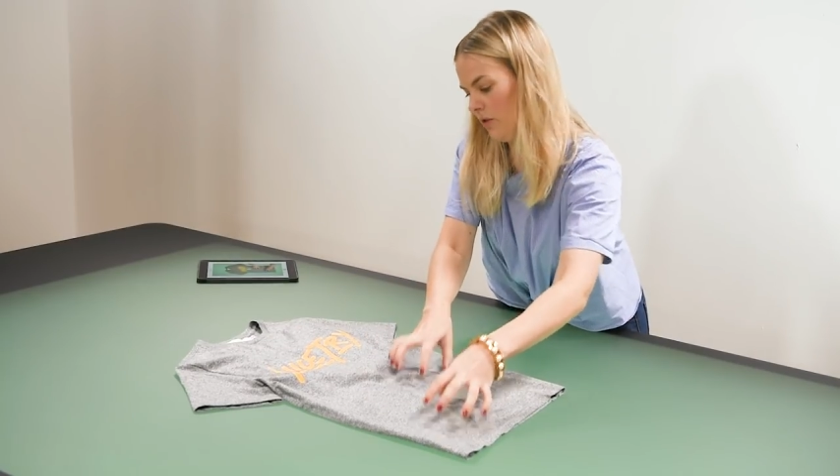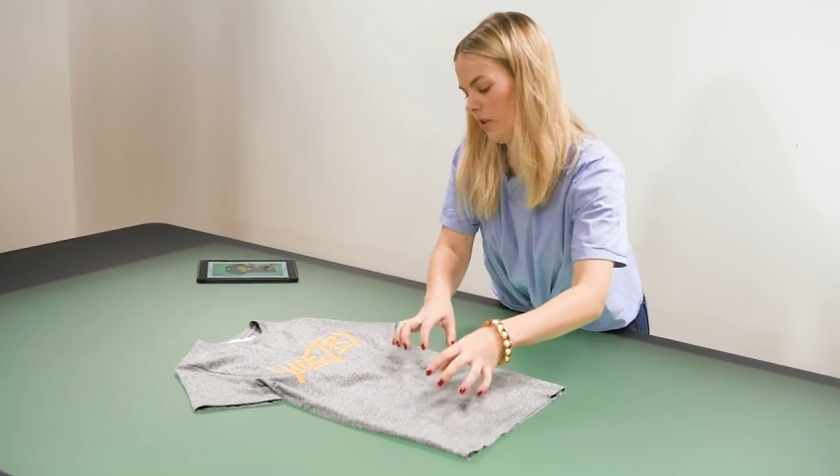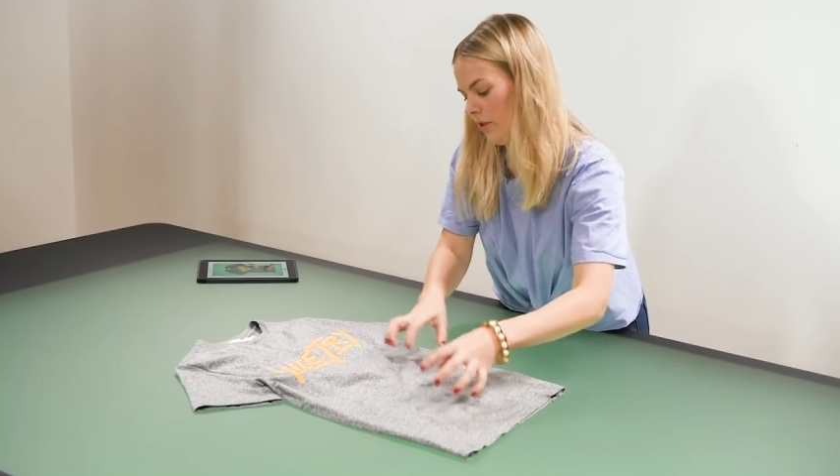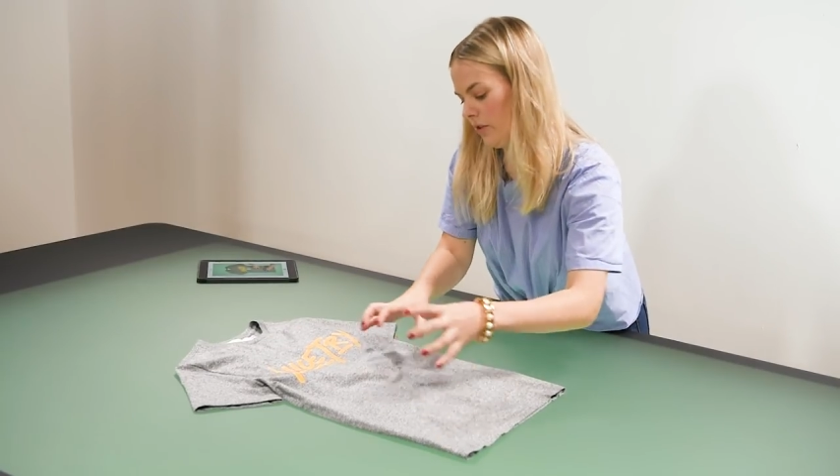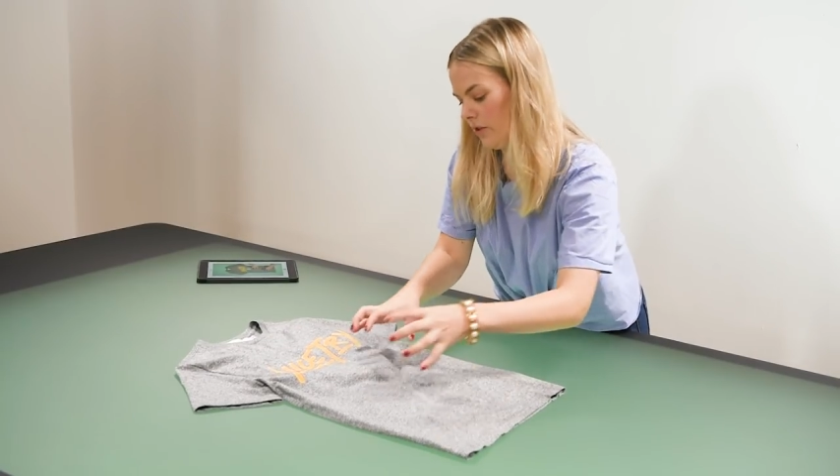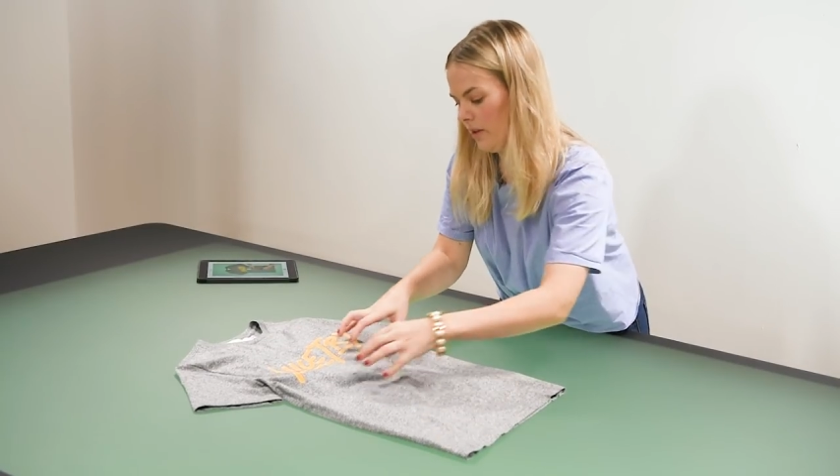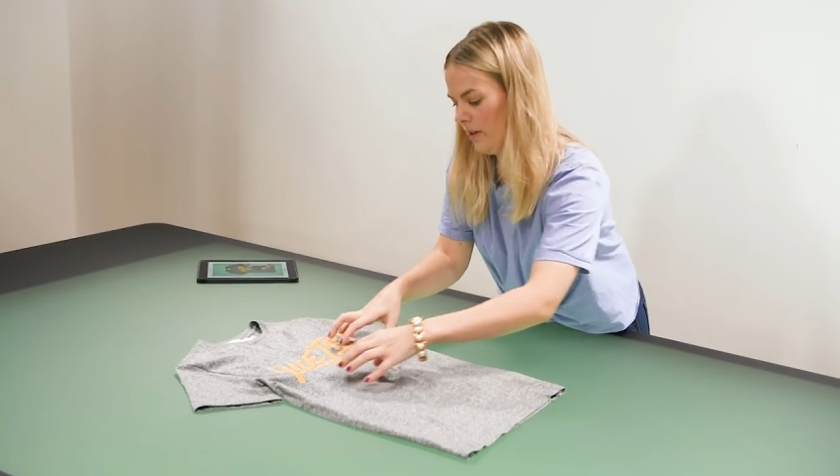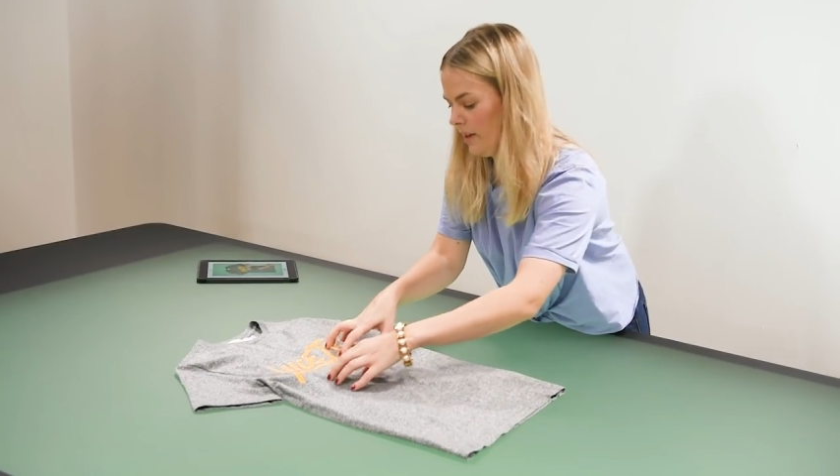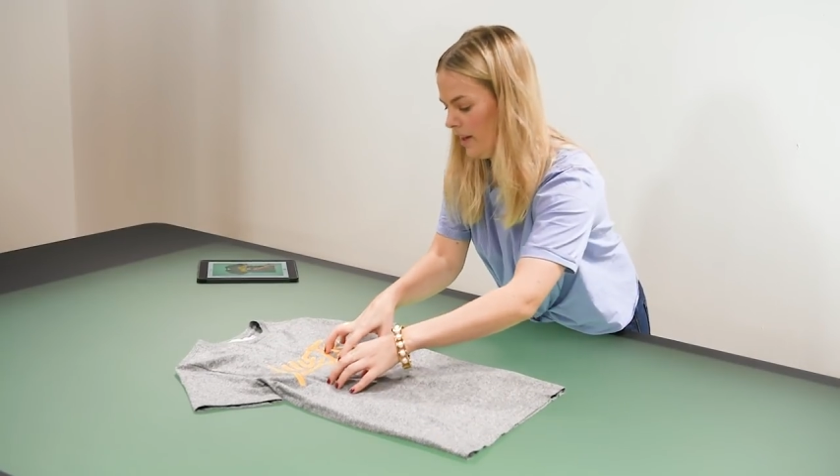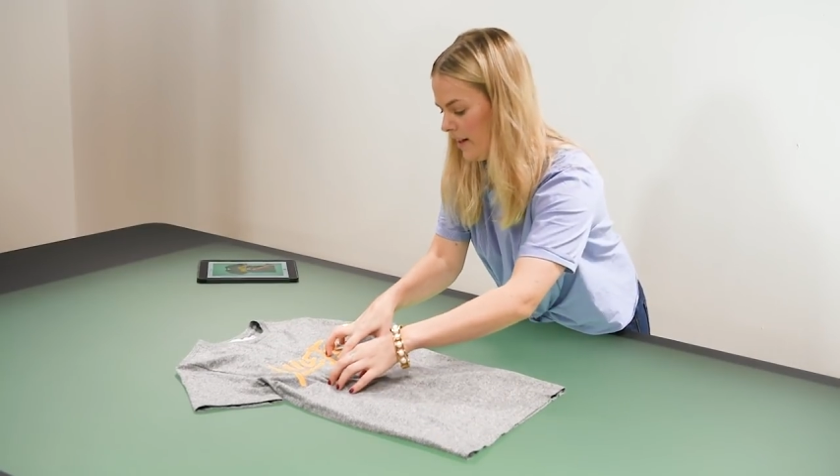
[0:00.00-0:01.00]
just
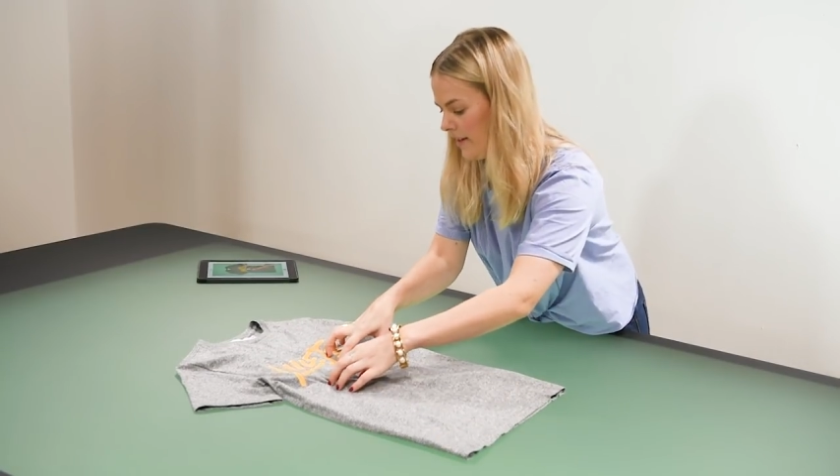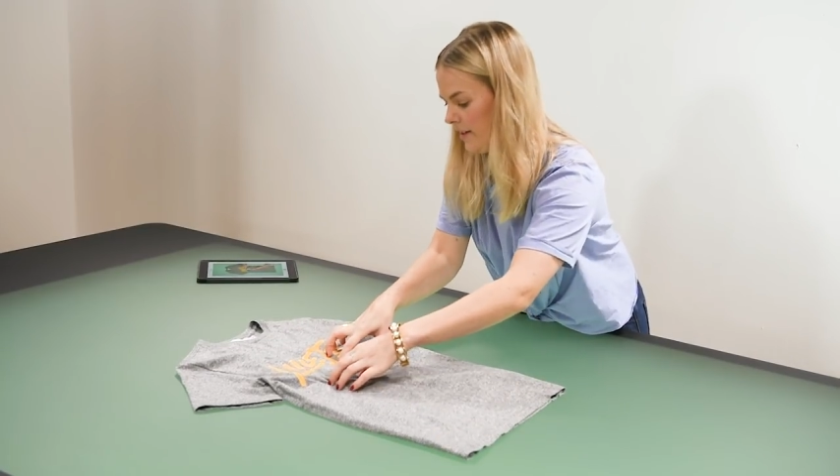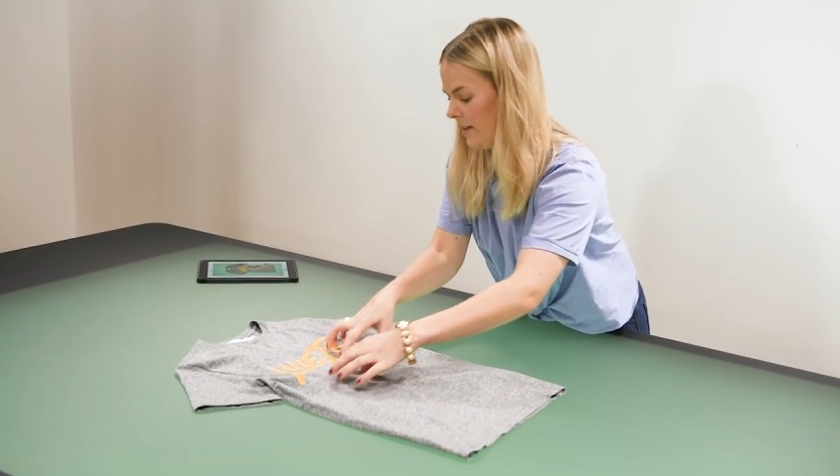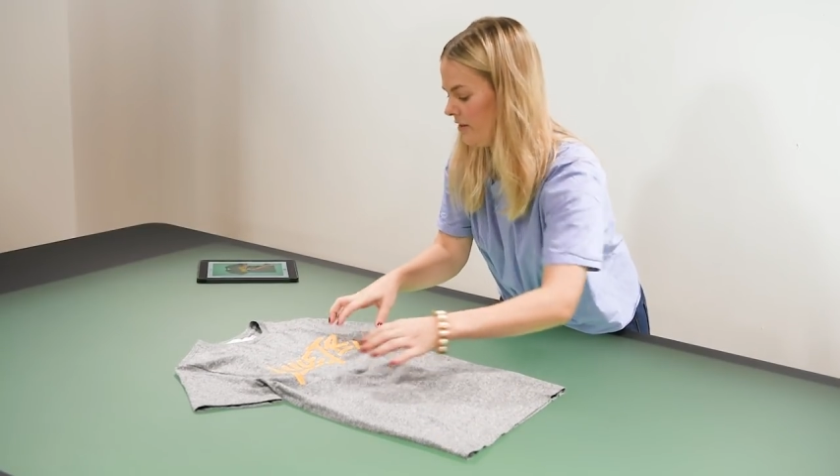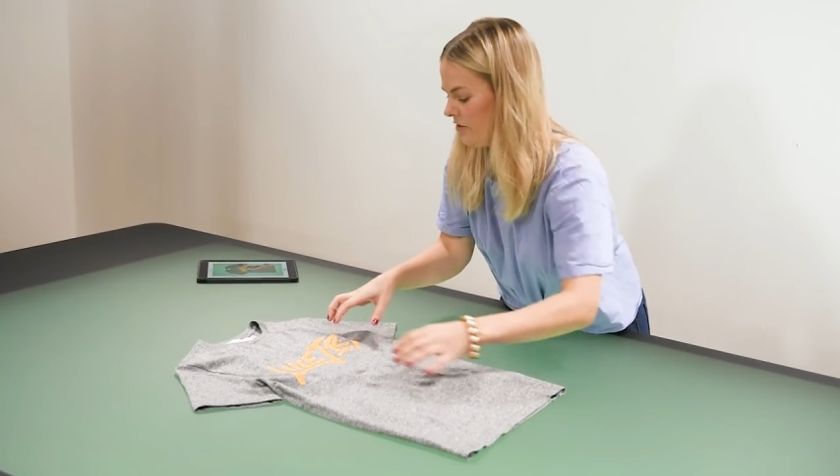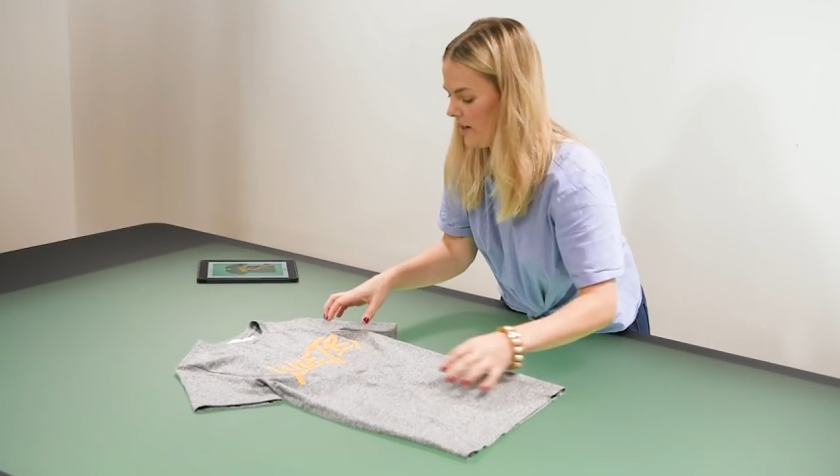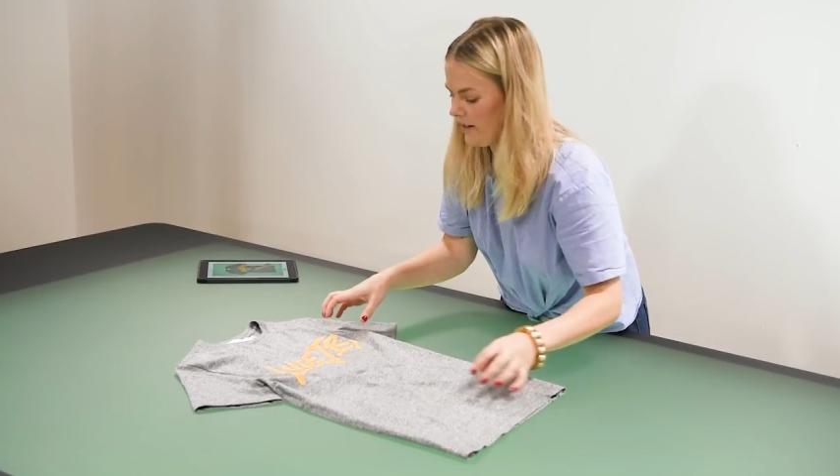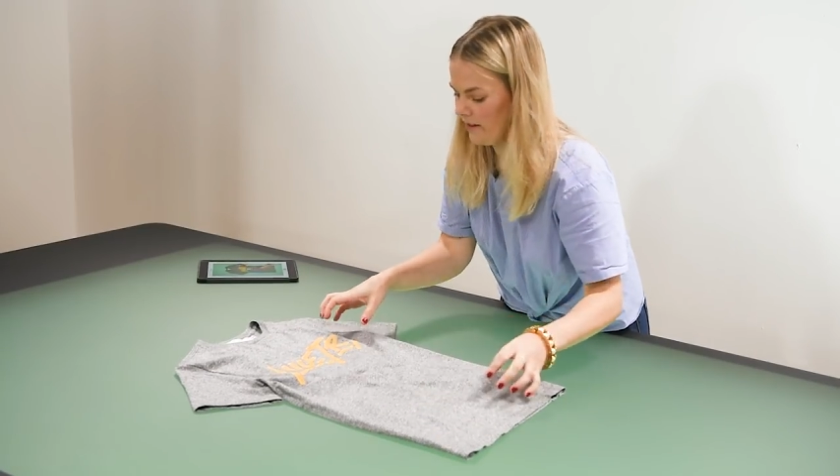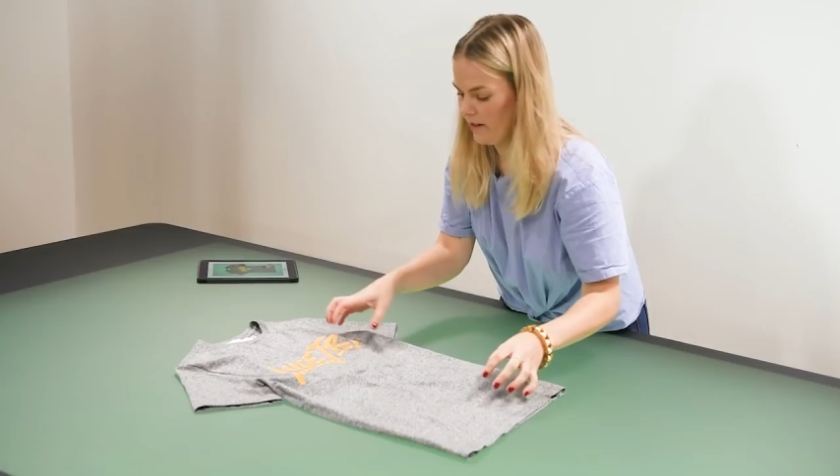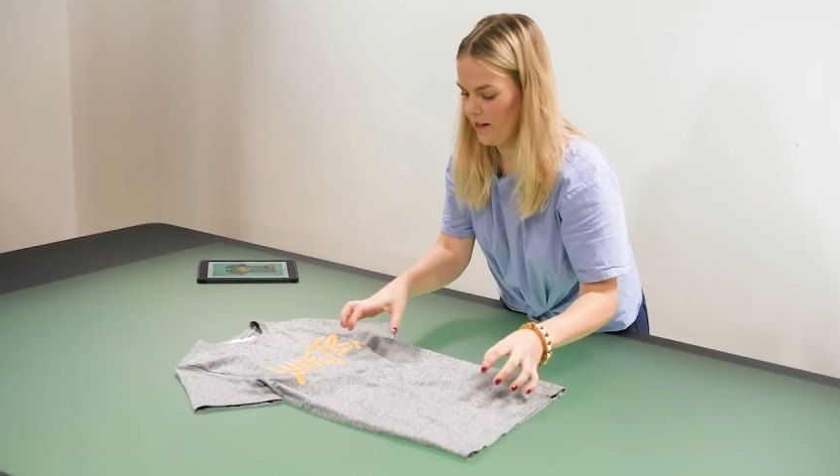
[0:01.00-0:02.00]
lightly and
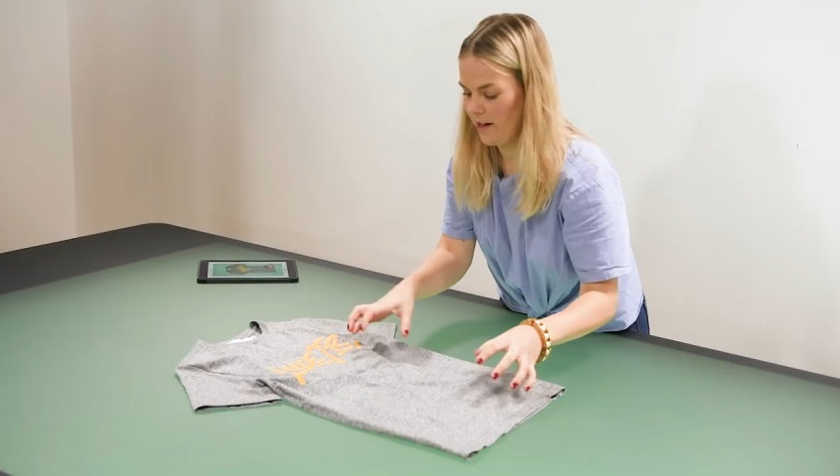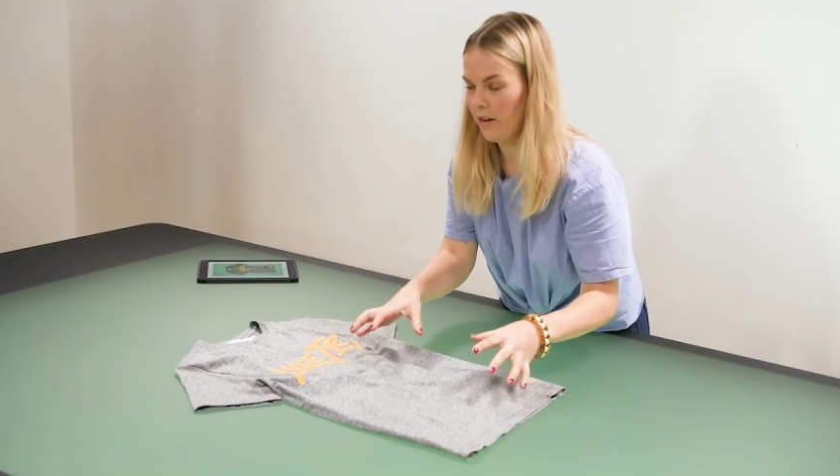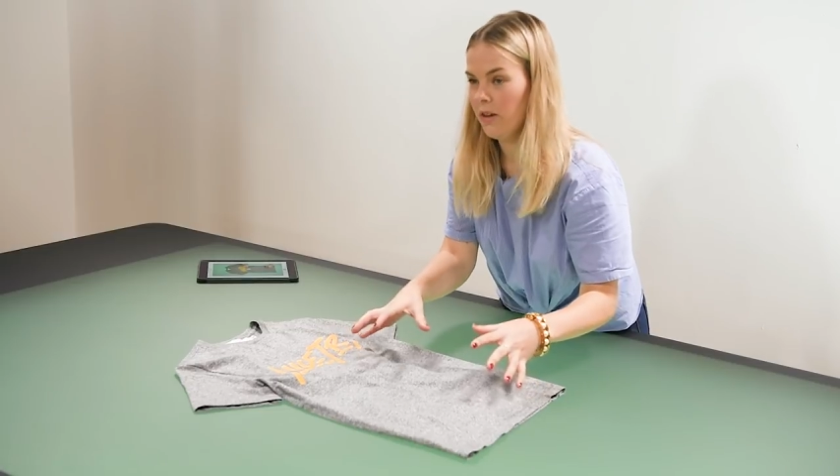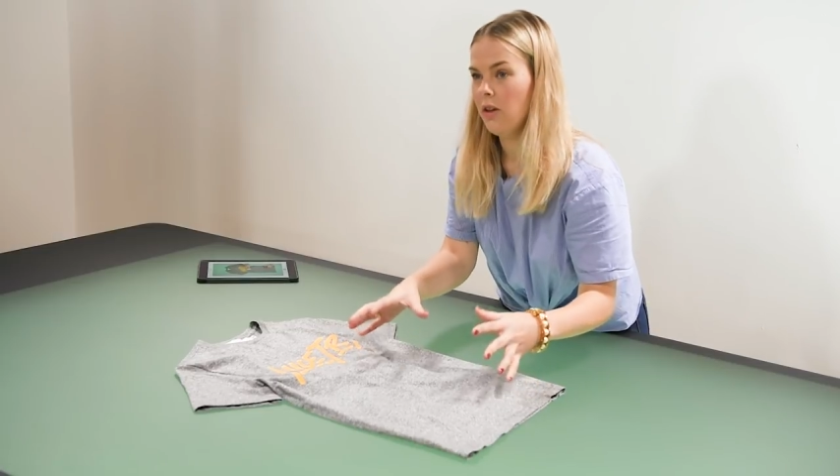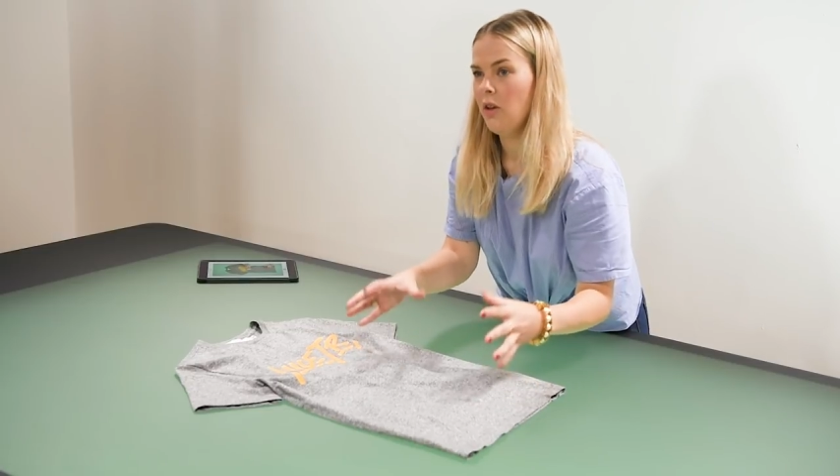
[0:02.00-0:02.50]
gently